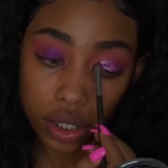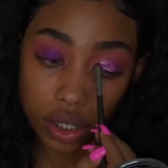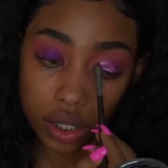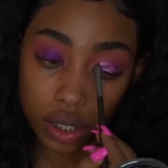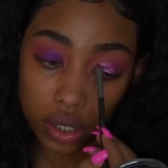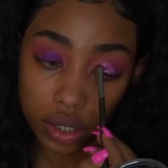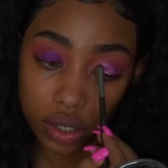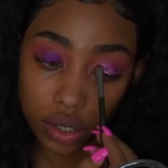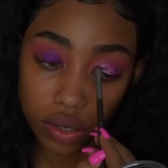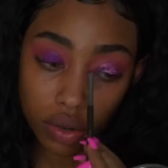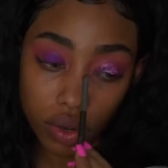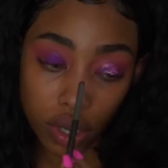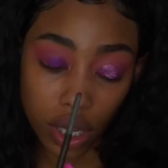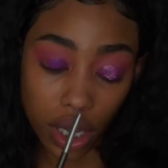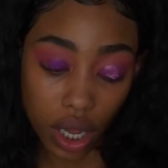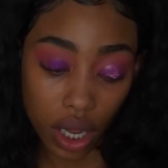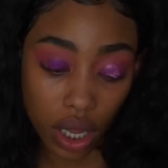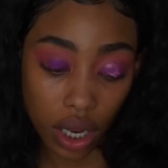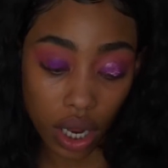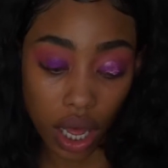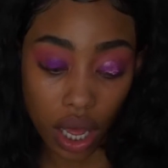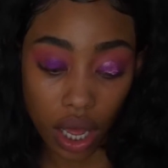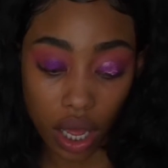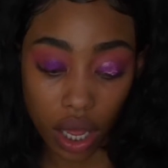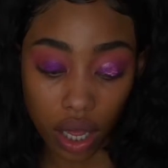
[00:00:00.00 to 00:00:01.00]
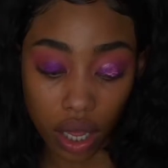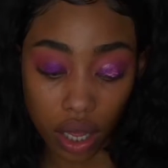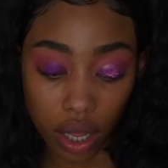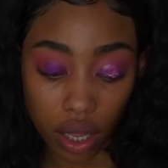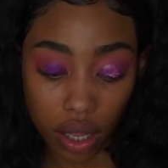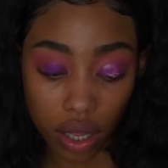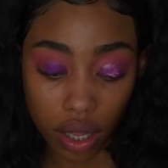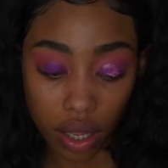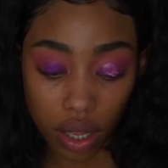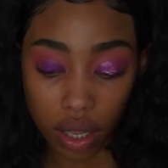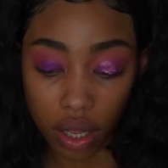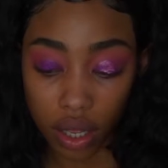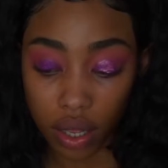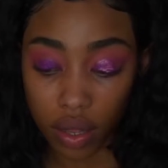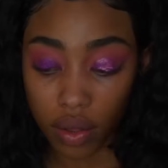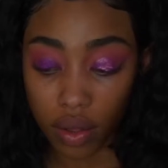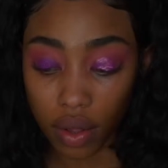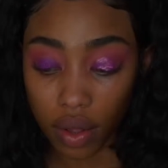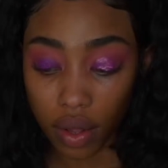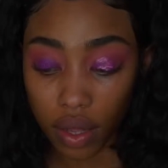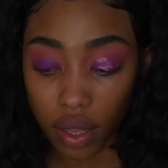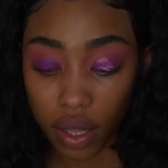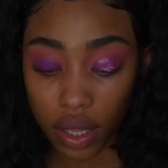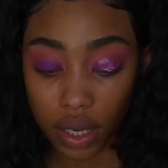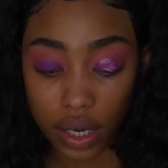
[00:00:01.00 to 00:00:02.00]
looks okay. Like,
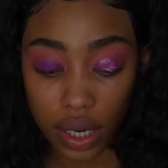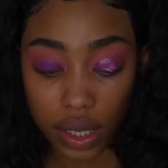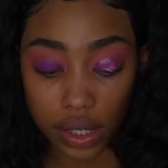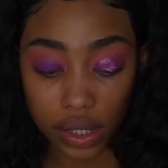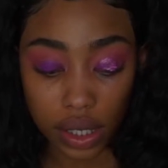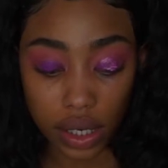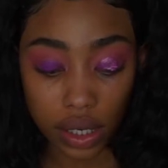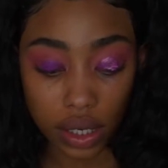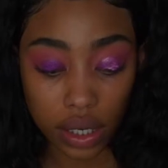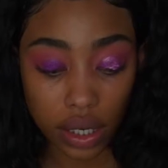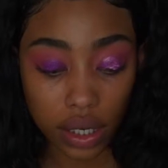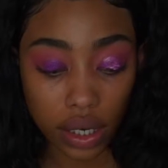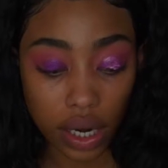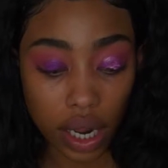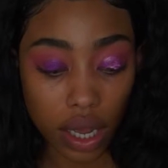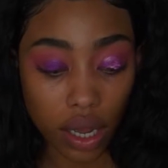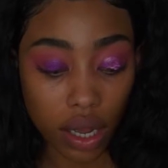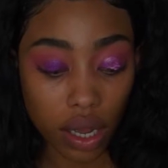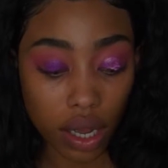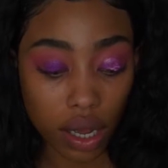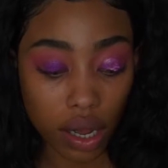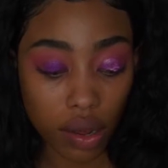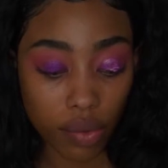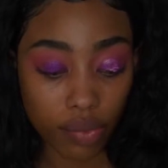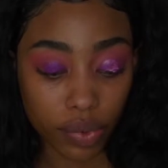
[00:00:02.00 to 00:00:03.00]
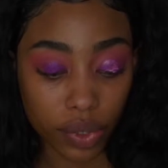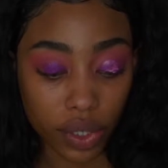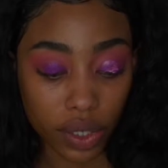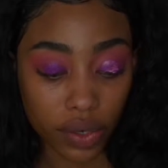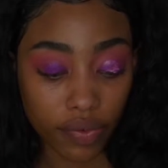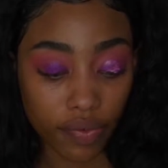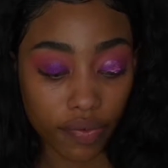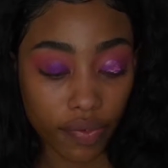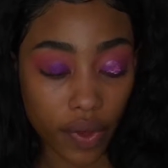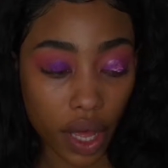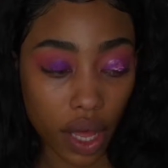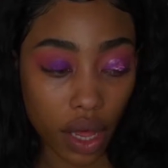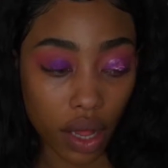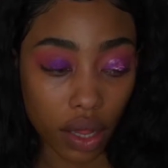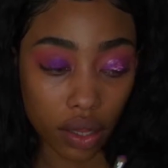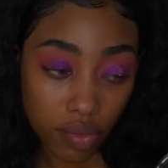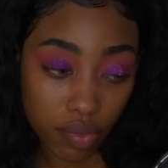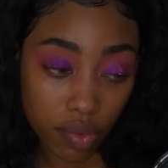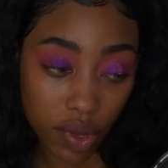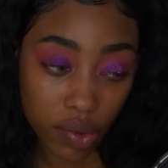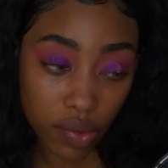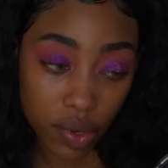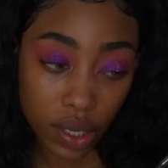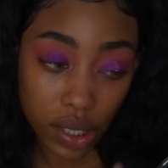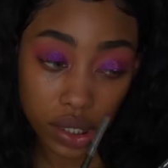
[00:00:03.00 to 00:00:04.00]
it doesn't look like a complete fail.
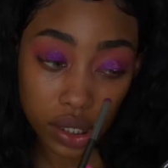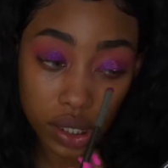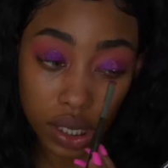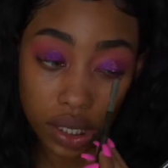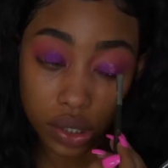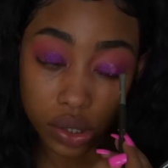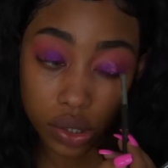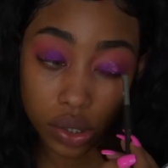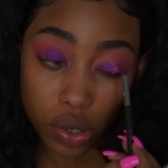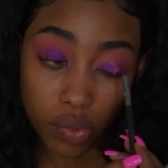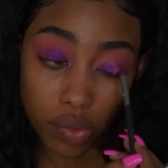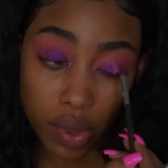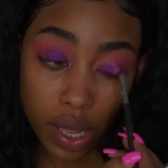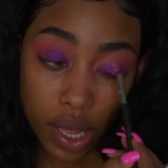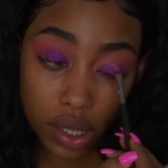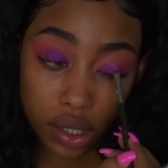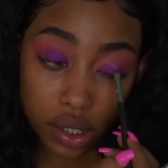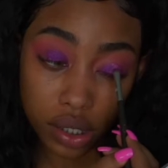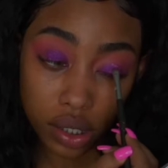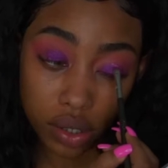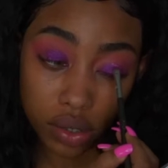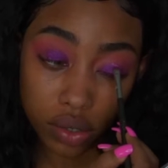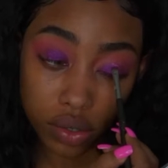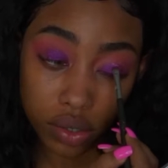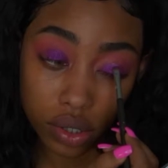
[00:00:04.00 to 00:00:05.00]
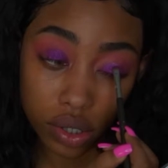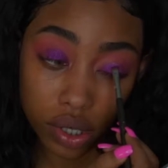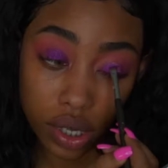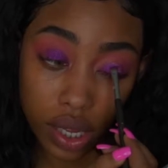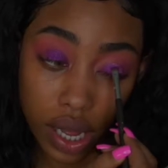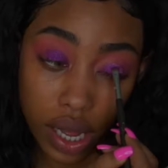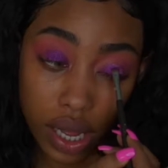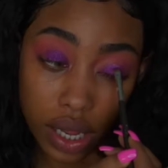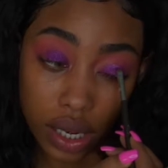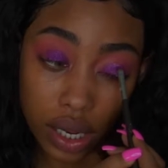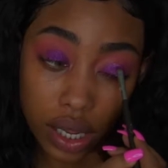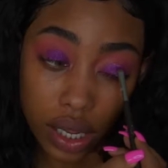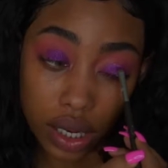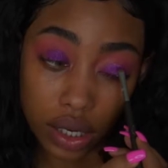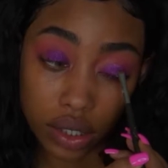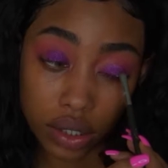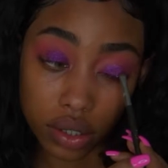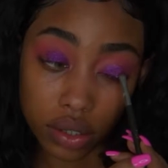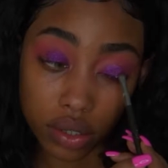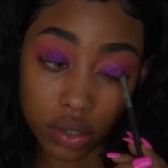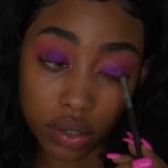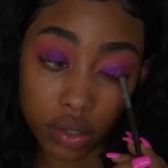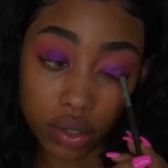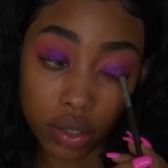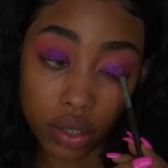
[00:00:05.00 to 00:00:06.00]
Maybe it's not so bad to use the eyelash
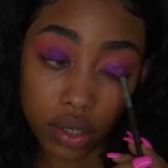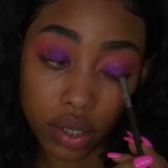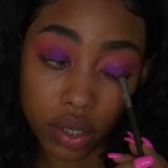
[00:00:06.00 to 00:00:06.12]
glue,